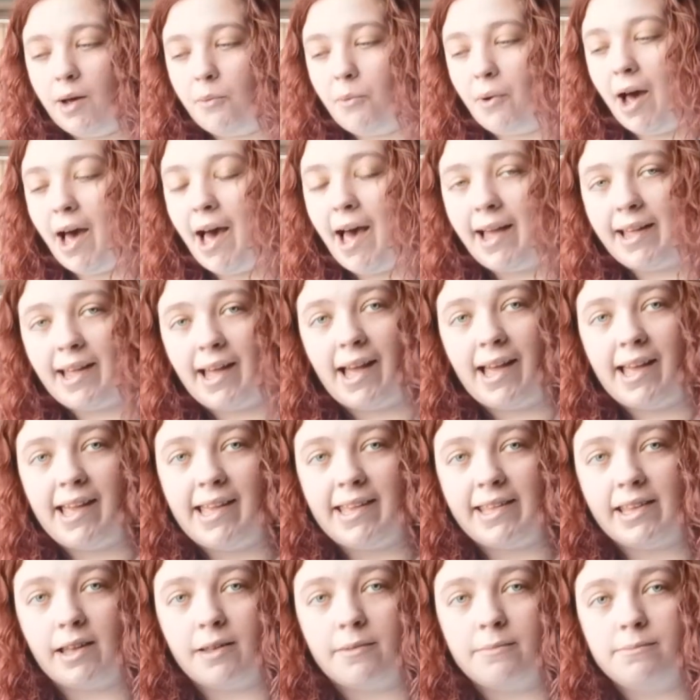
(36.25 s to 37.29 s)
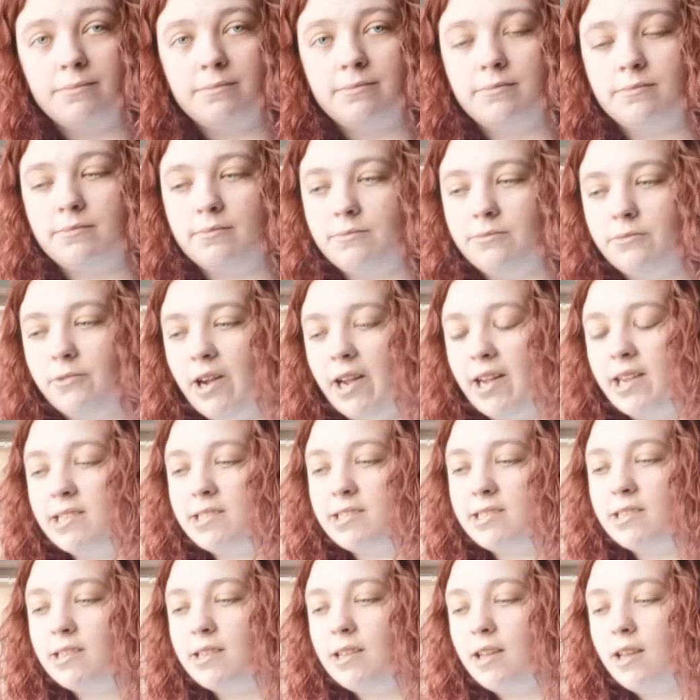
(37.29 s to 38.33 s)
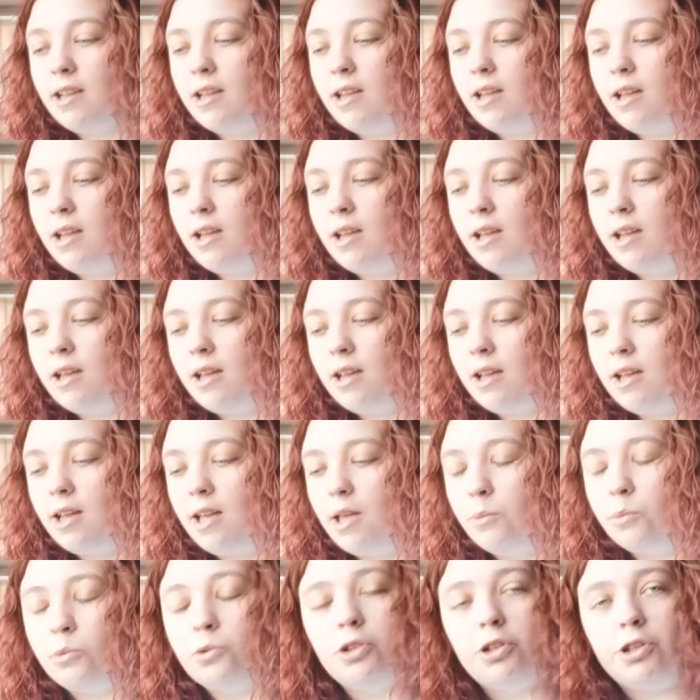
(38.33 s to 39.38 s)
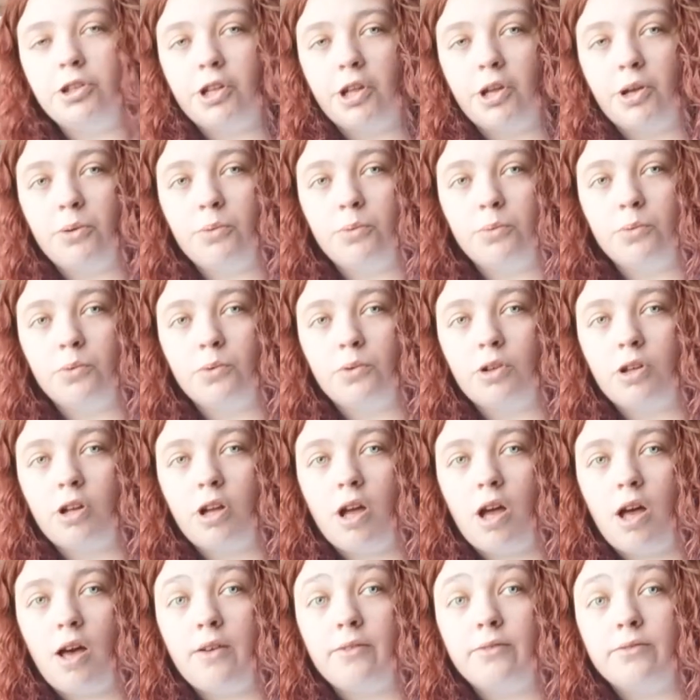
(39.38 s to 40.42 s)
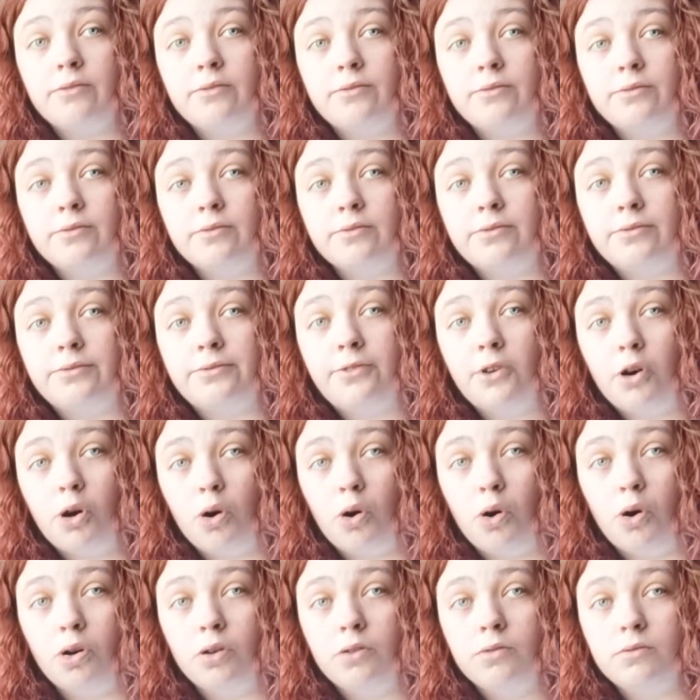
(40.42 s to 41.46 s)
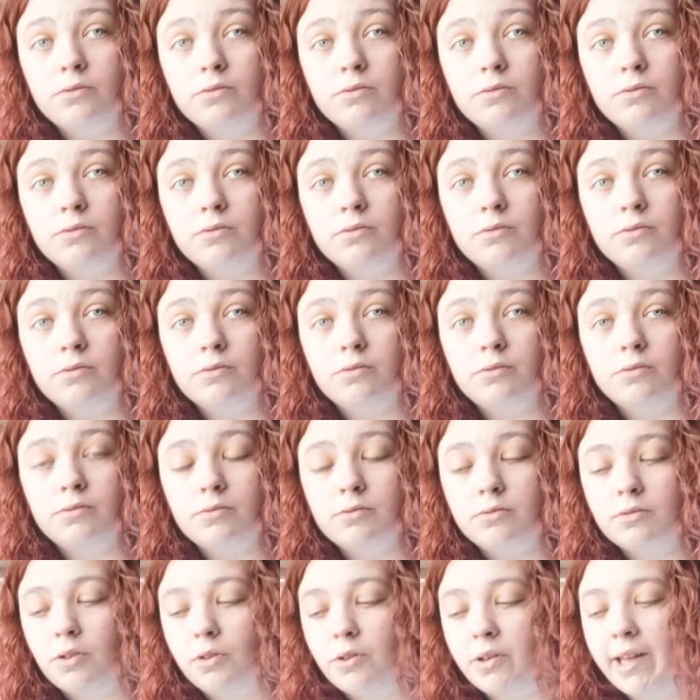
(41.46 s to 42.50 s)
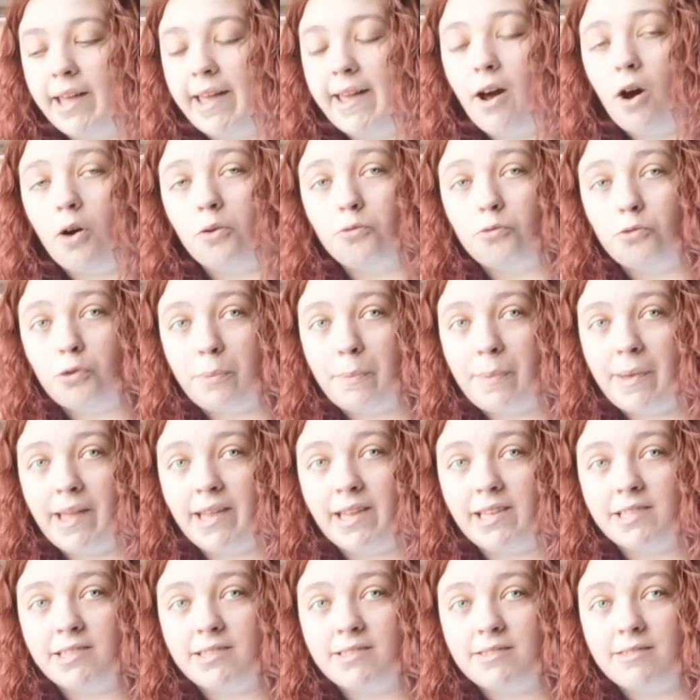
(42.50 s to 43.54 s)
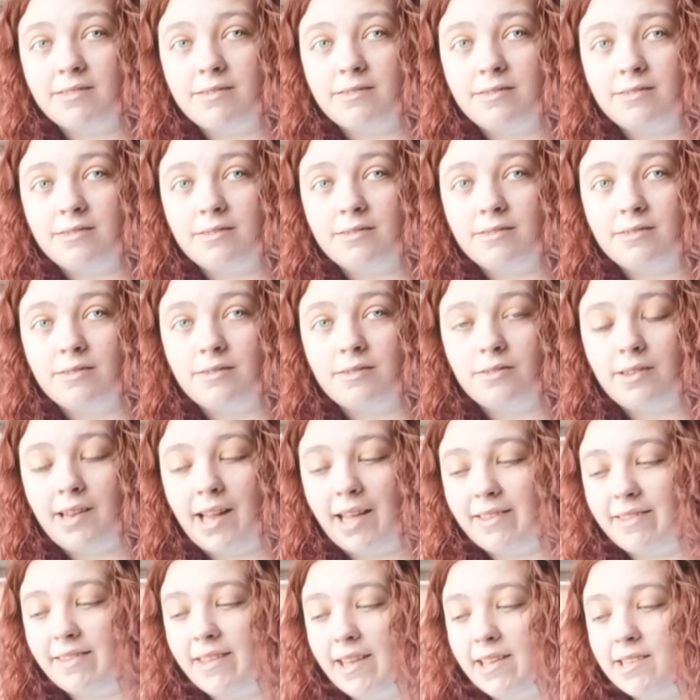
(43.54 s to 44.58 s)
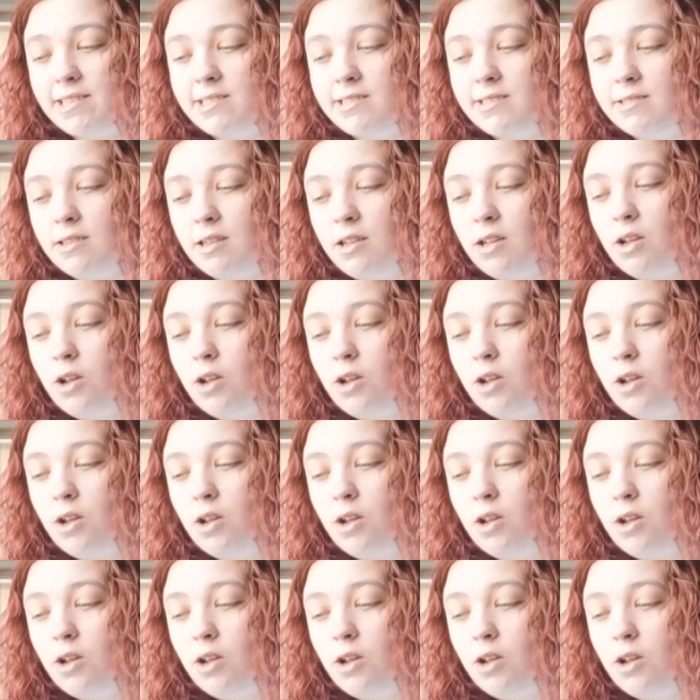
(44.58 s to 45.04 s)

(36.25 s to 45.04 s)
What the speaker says: Our hi-hat here, right? I'm going to do 4, okay, on repeat, like this.